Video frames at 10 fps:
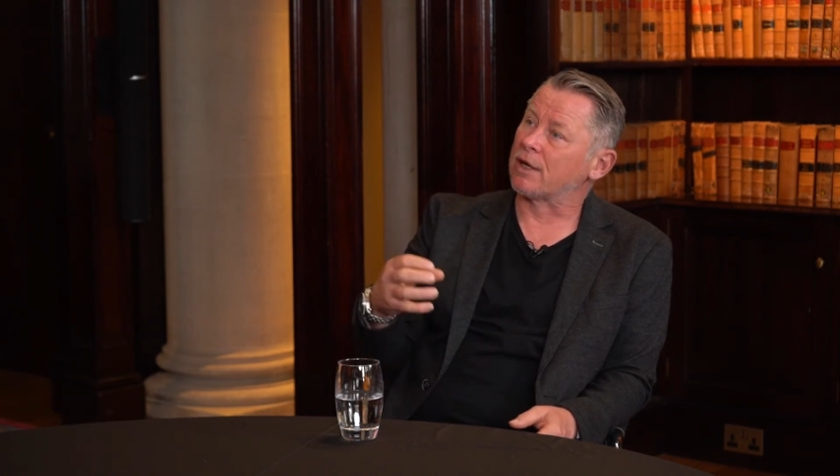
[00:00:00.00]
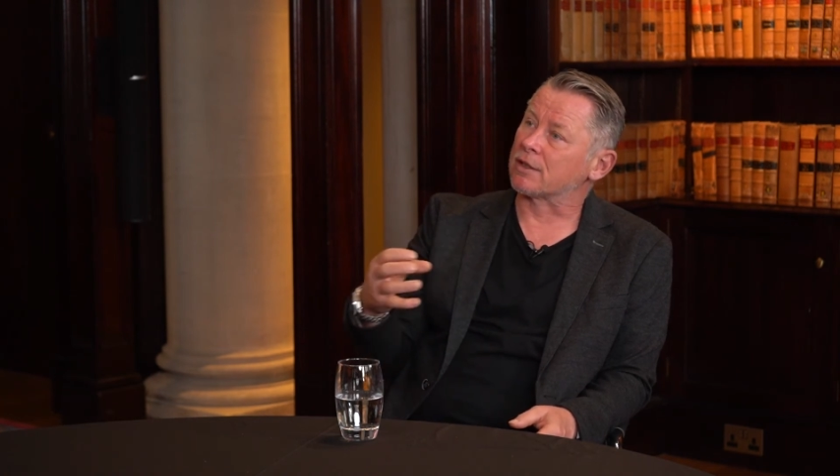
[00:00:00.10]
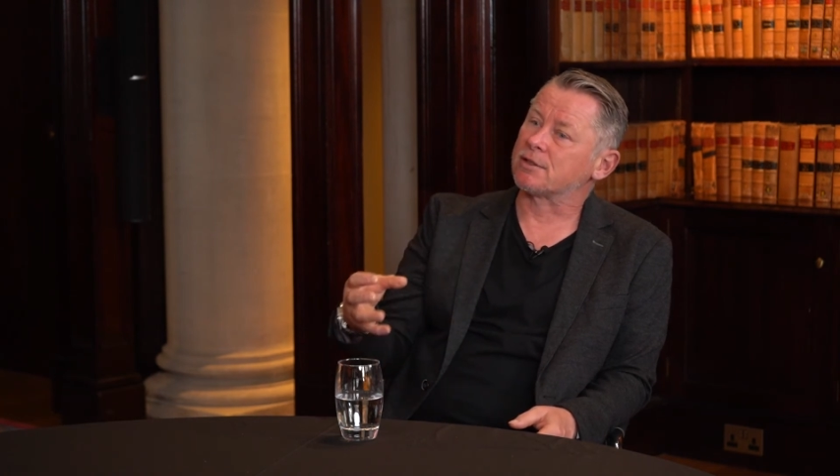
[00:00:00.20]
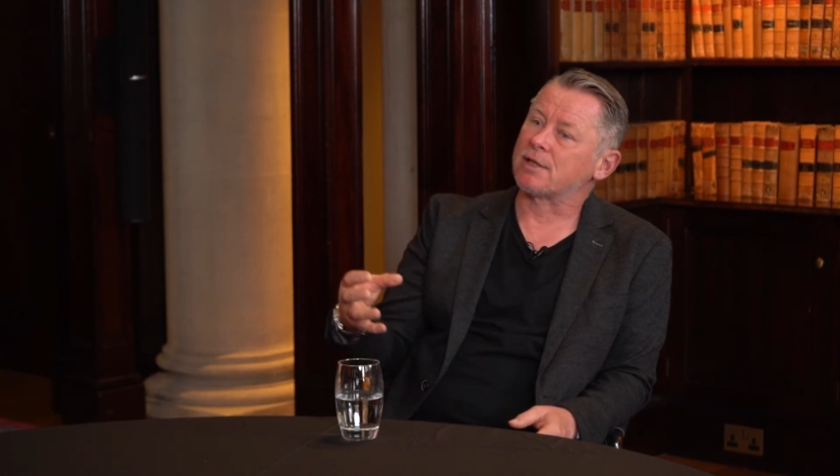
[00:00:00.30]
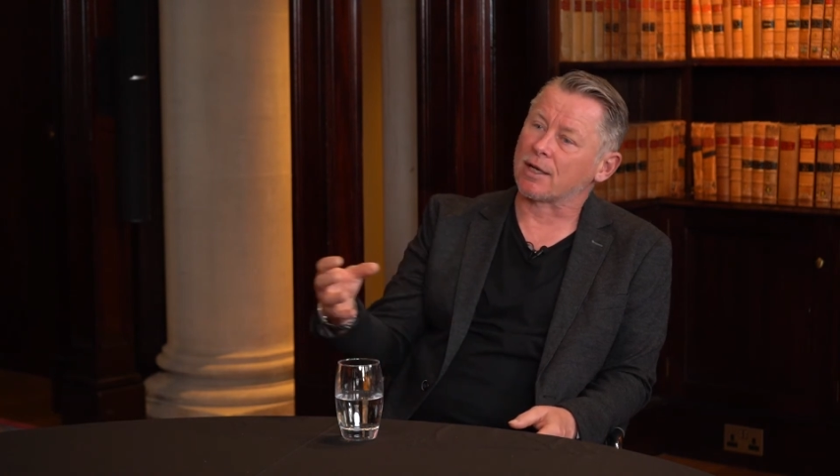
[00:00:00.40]
that
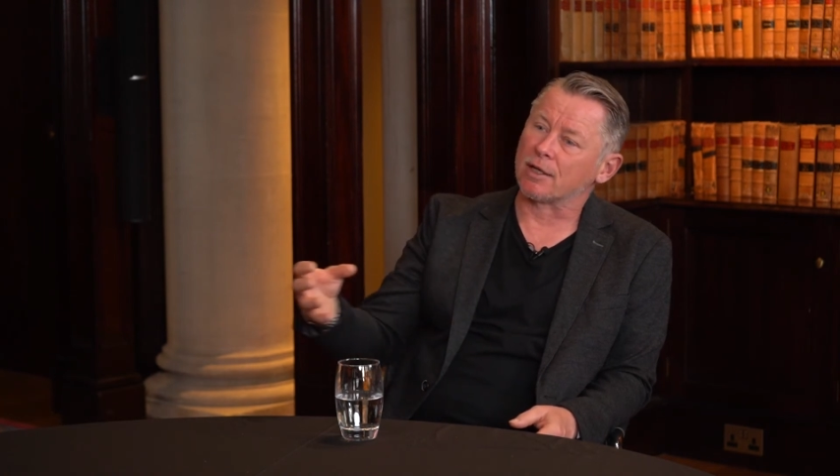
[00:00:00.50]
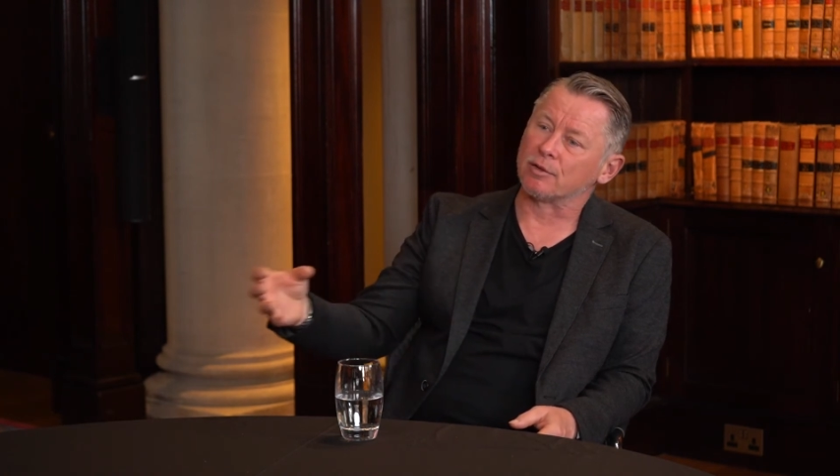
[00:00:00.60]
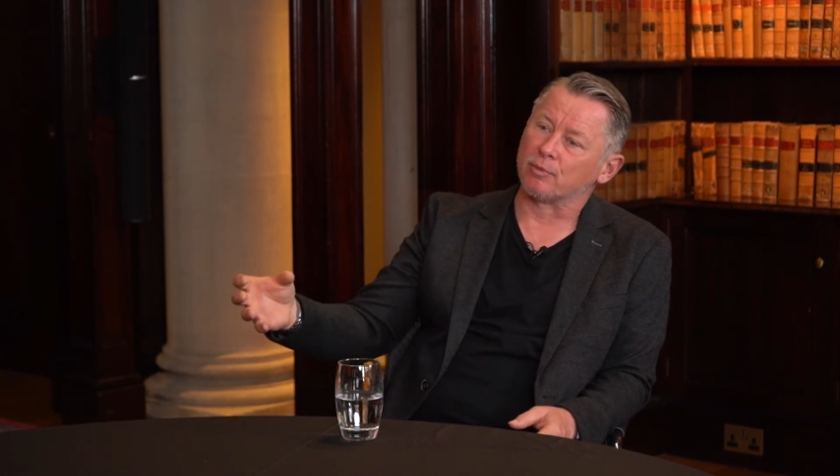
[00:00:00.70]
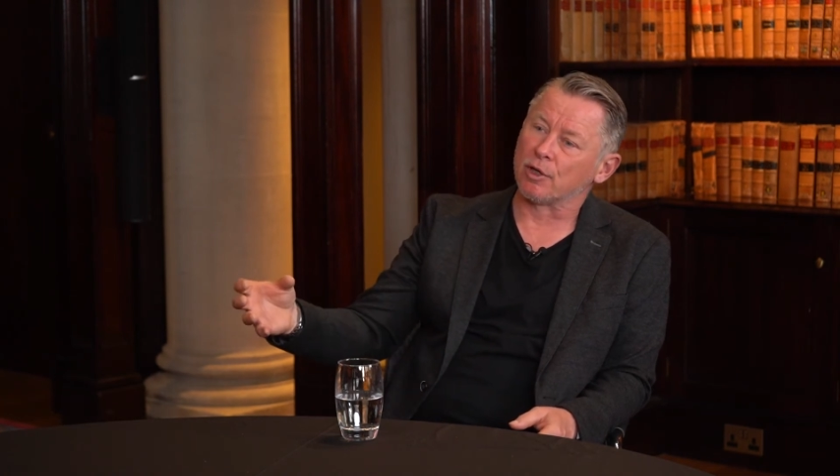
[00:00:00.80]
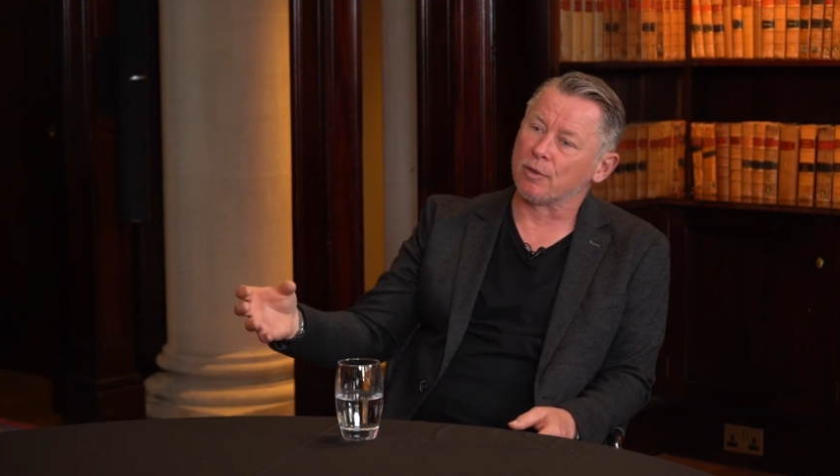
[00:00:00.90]

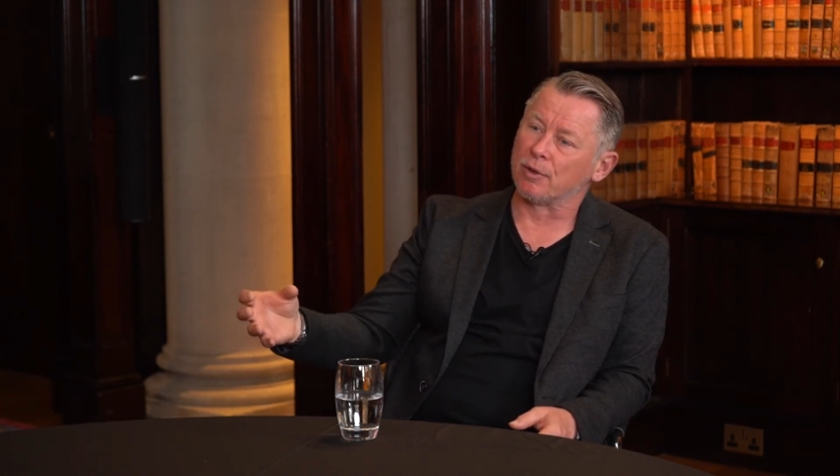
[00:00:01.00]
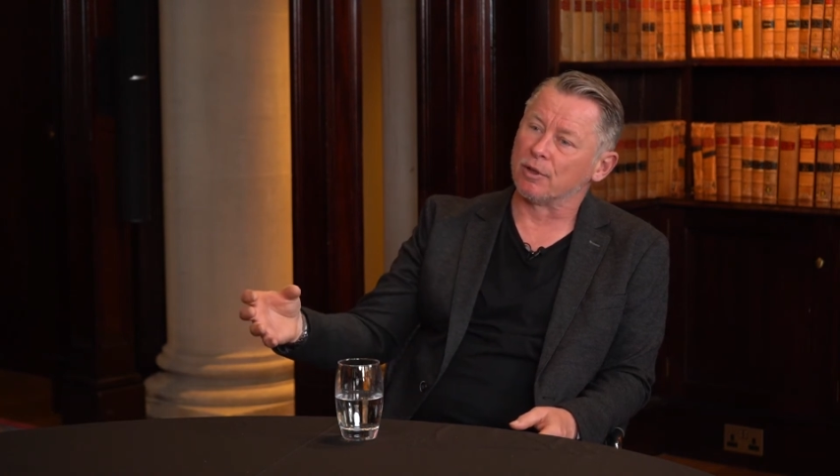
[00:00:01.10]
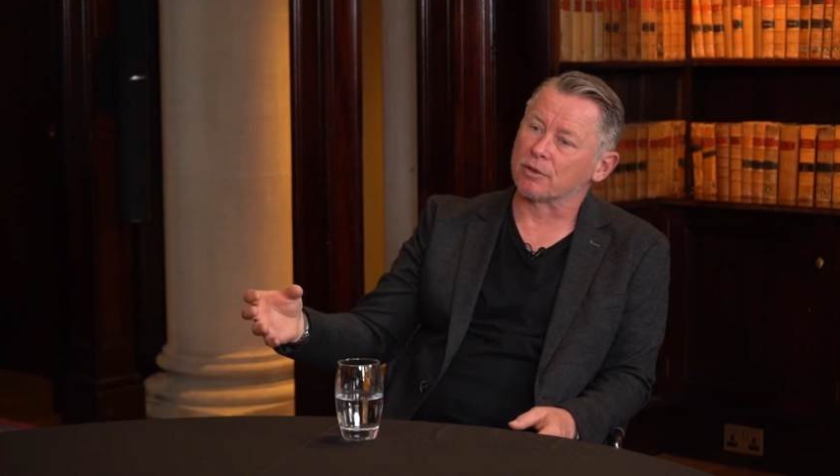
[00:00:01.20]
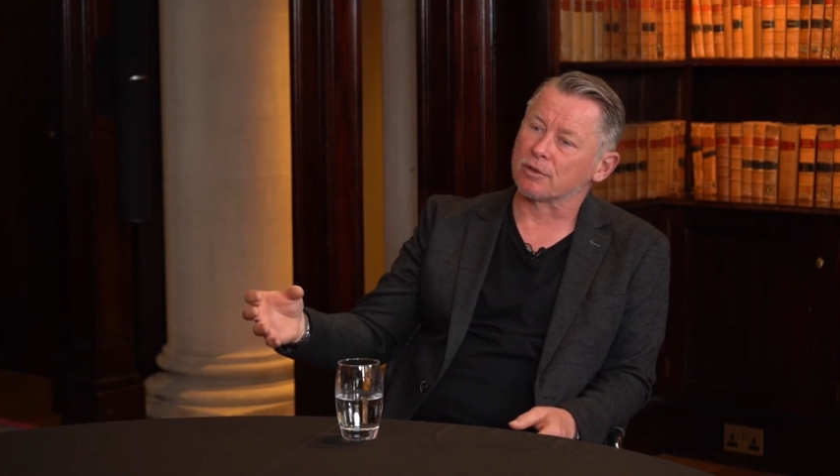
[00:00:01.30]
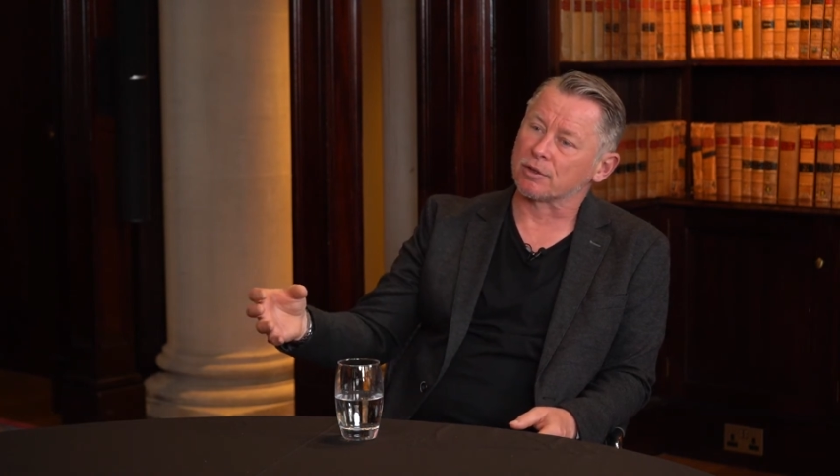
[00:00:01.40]
second
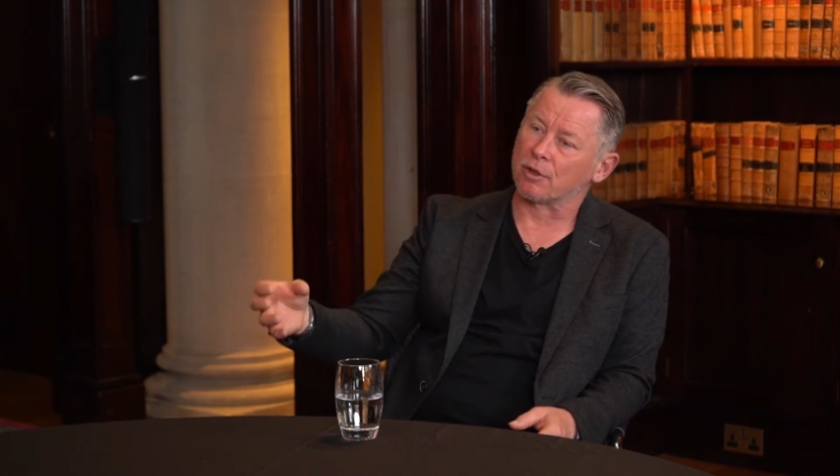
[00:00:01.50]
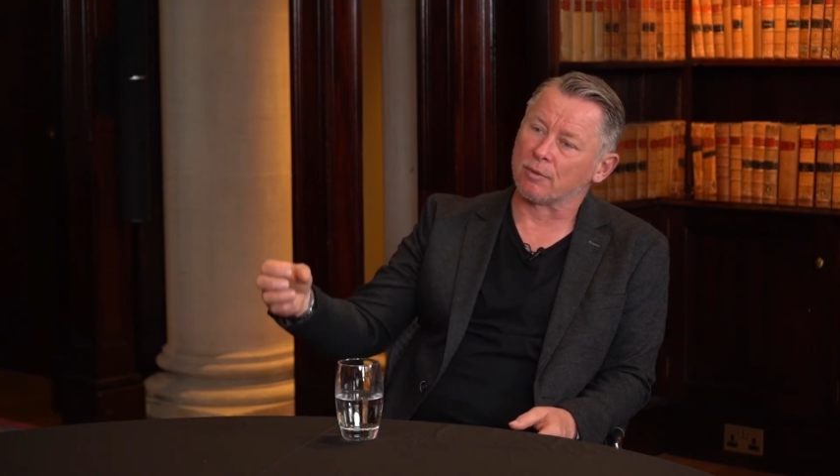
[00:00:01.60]
purpose. So the